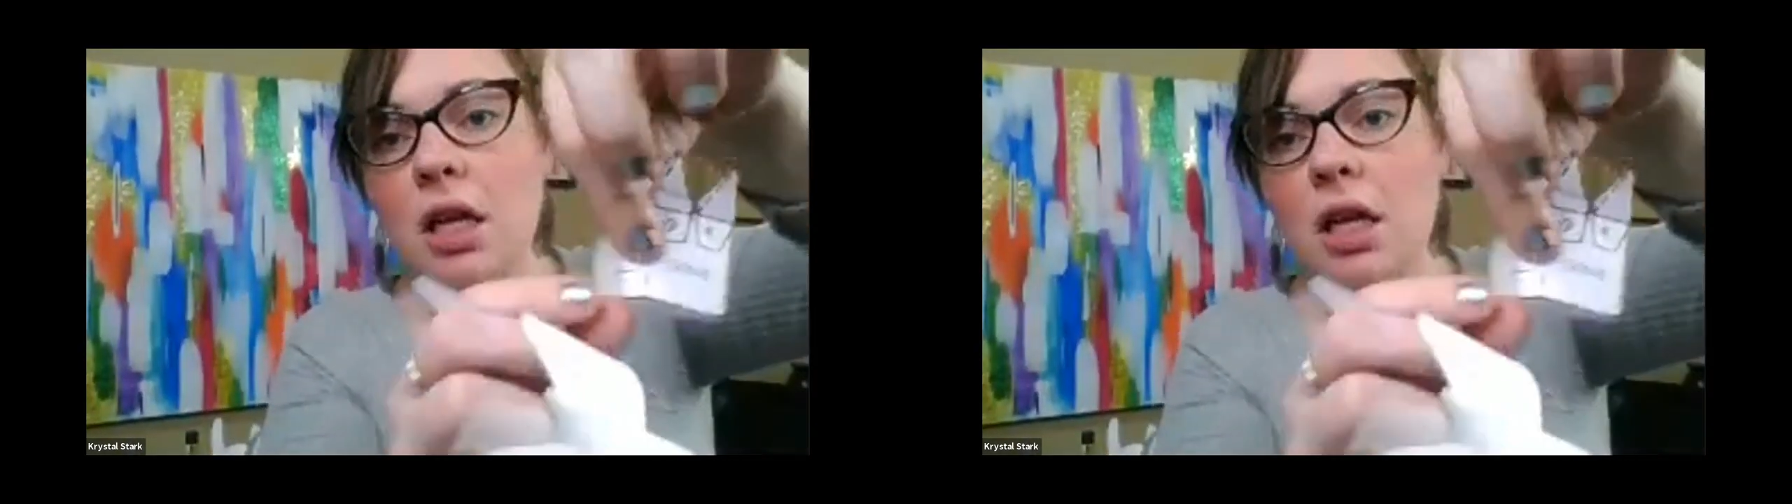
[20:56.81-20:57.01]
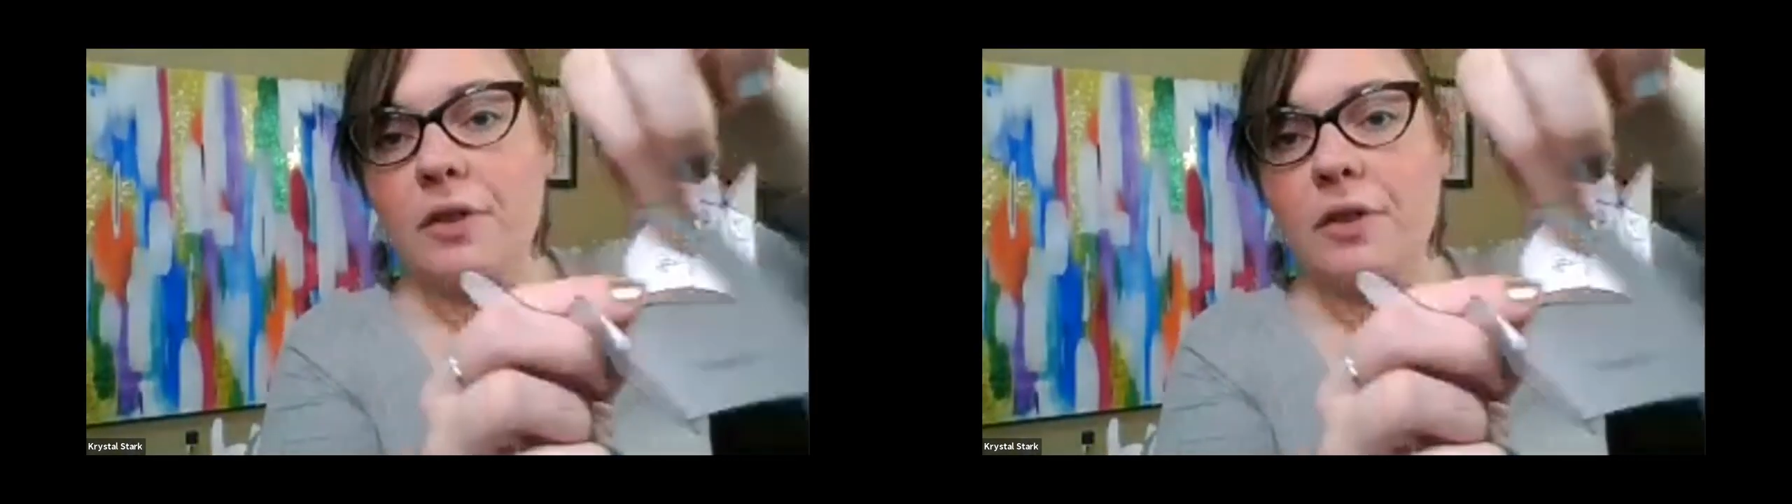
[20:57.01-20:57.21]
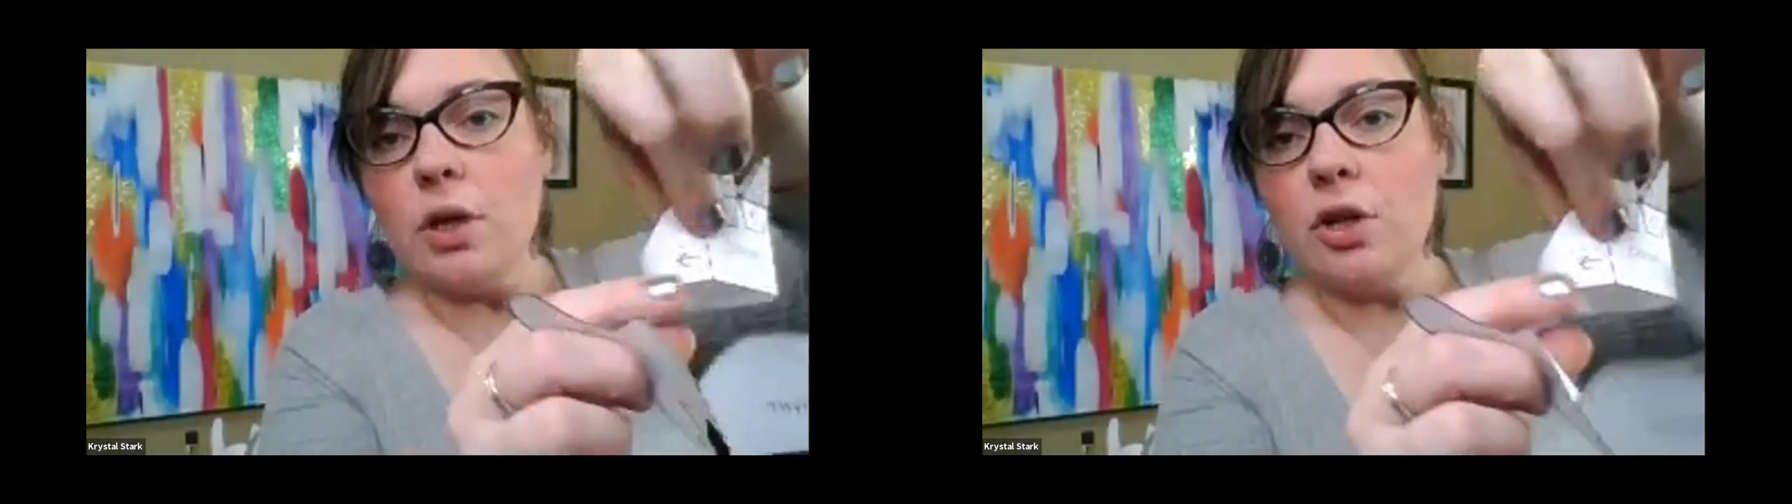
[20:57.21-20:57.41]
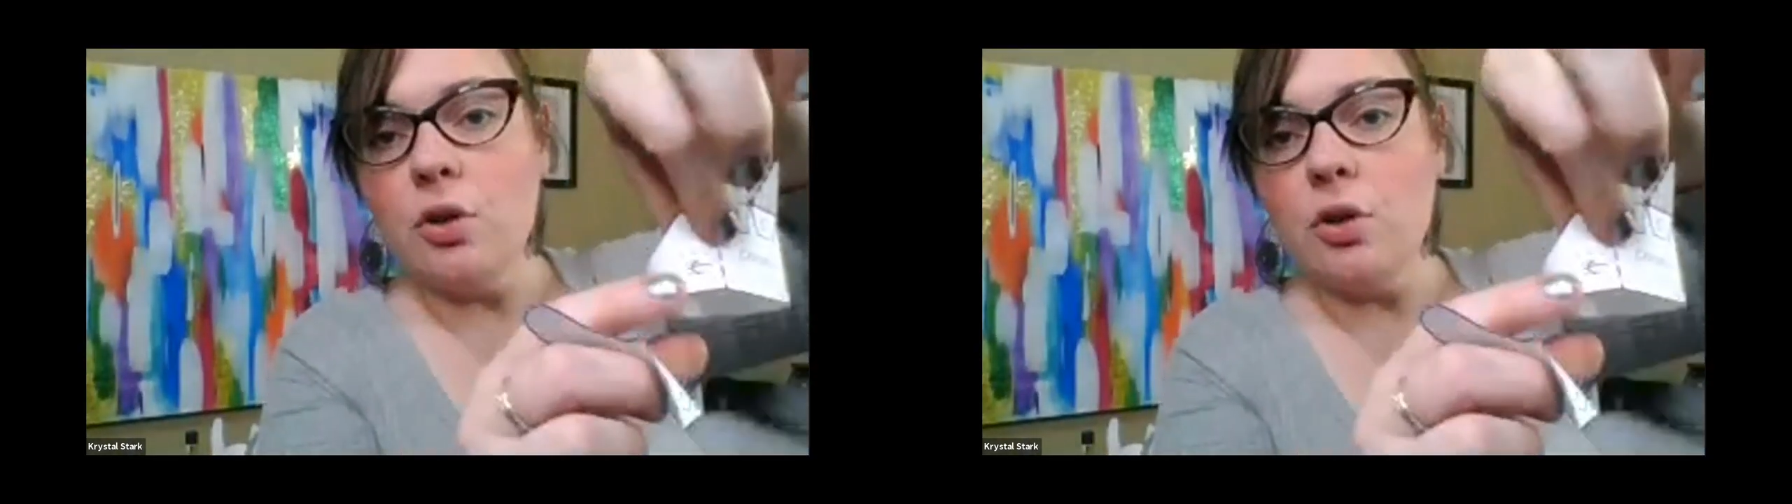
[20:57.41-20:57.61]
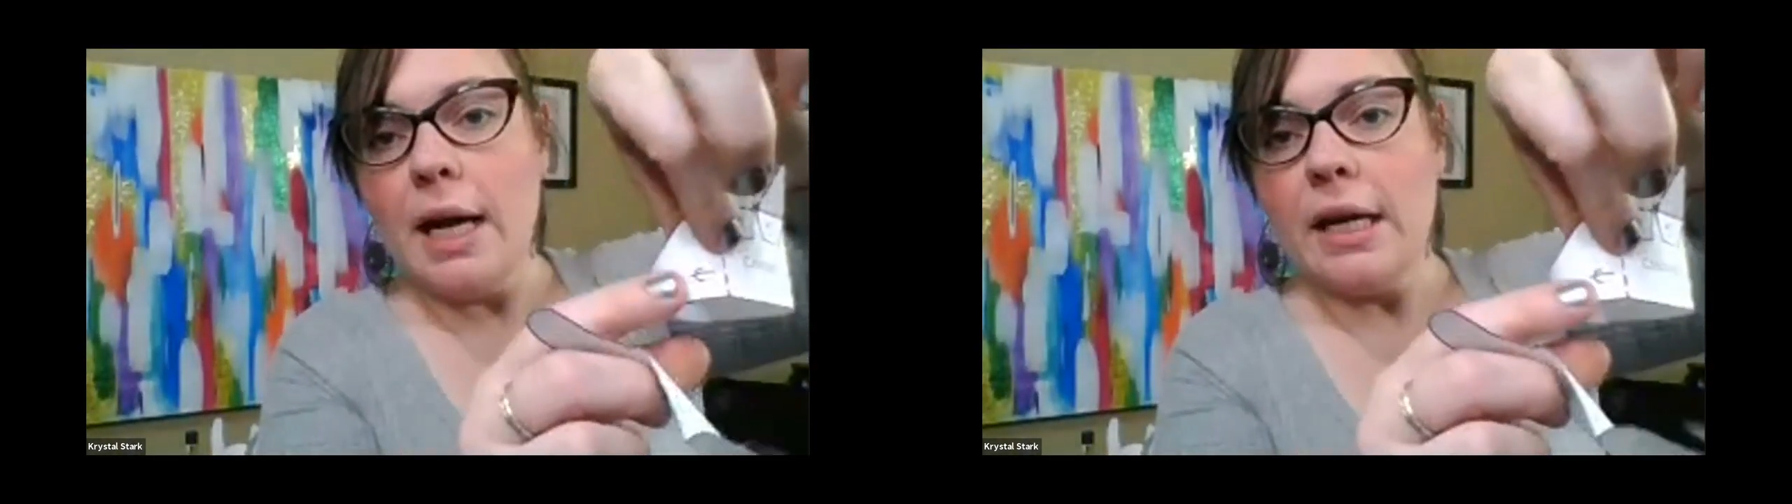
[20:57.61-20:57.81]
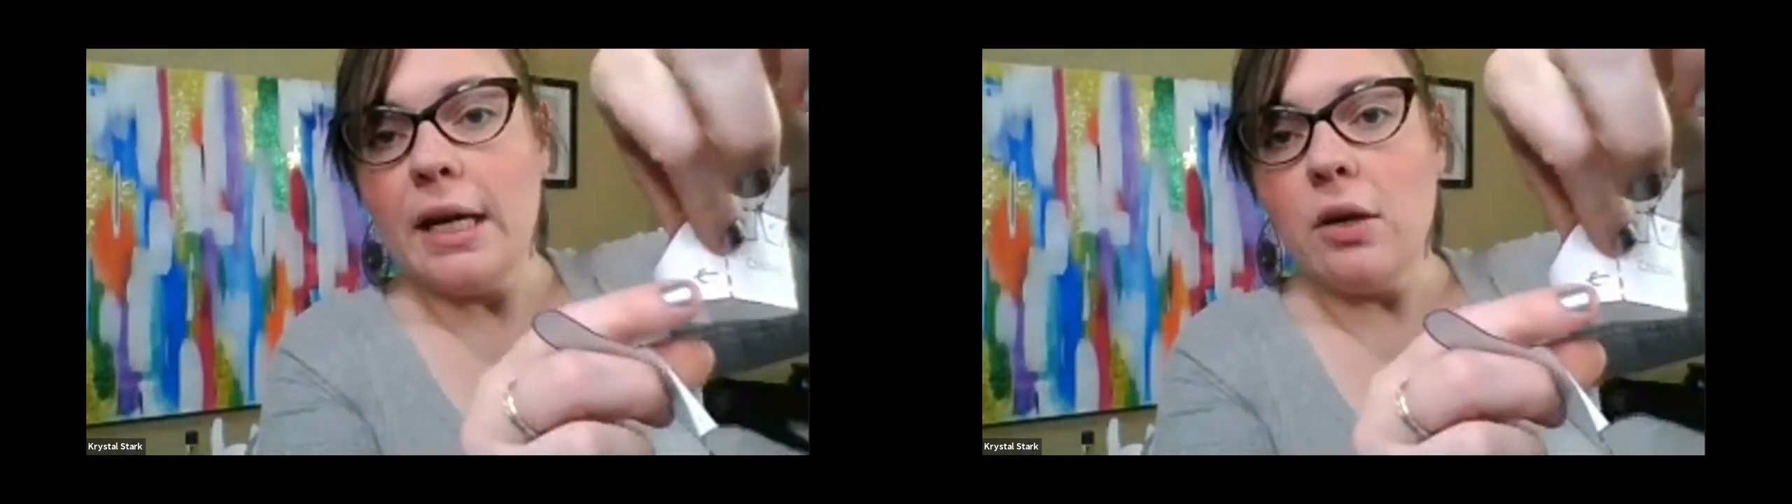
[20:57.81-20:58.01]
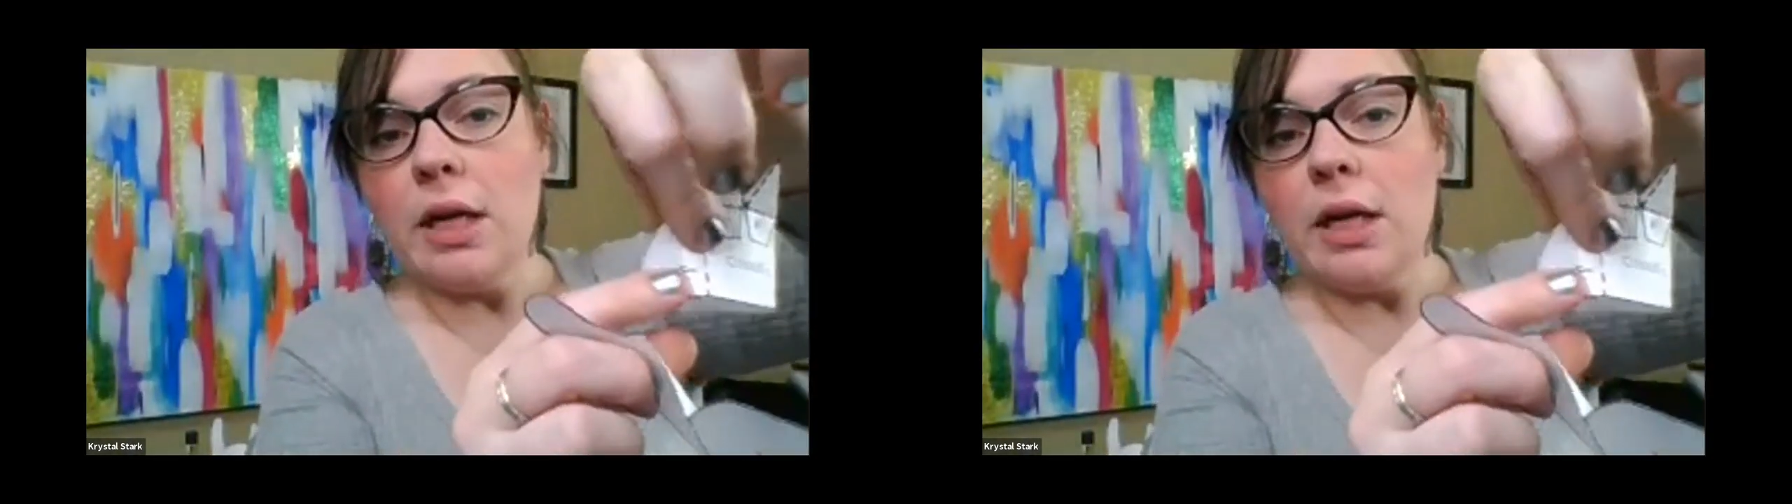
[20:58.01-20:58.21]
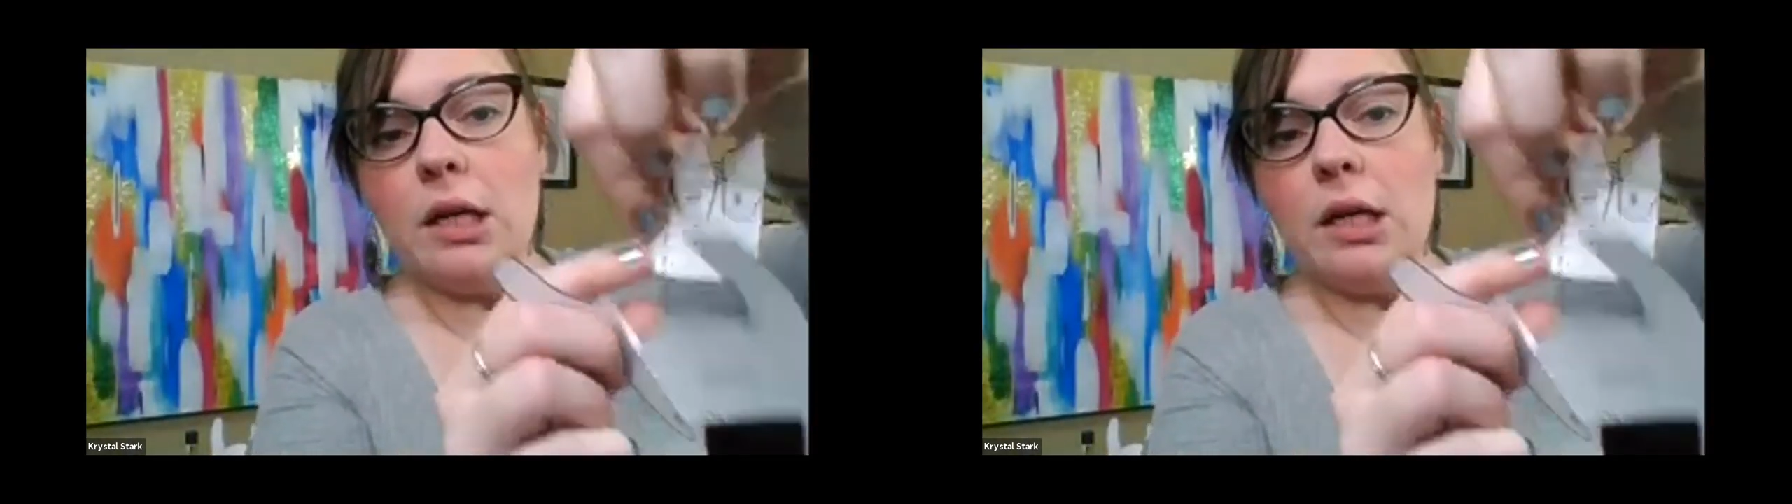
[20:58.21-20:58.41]
of your
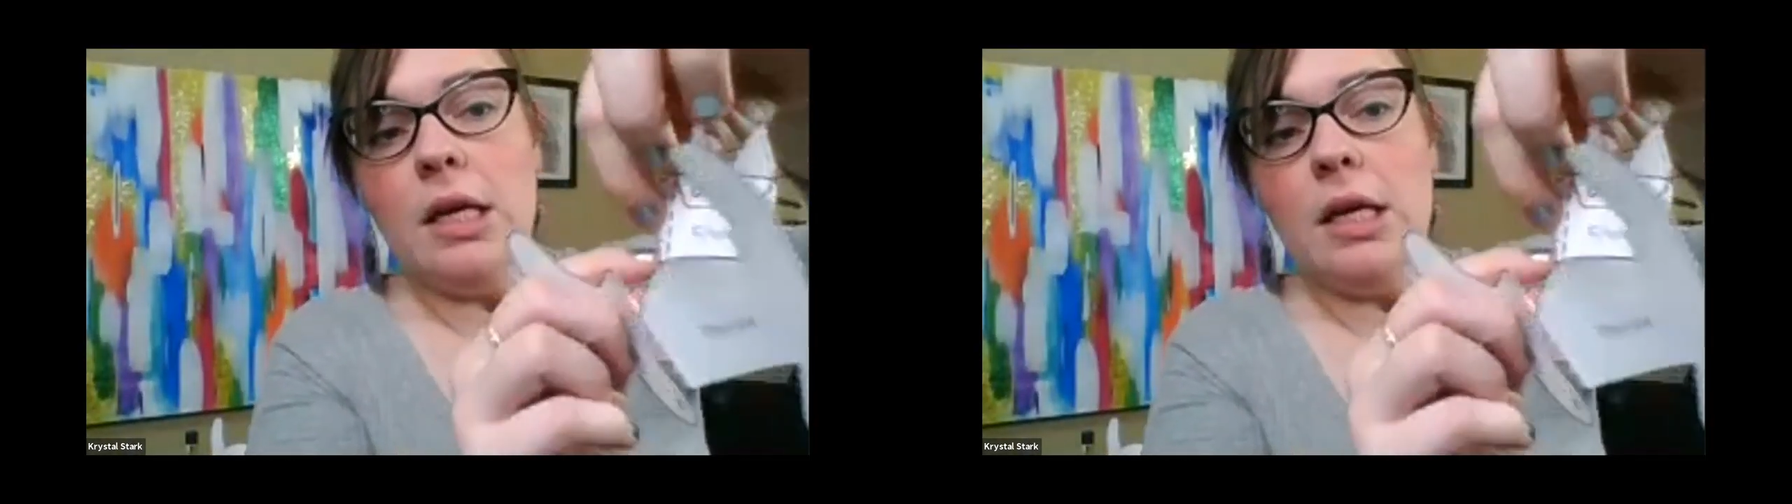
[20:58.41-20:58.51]
cricoid.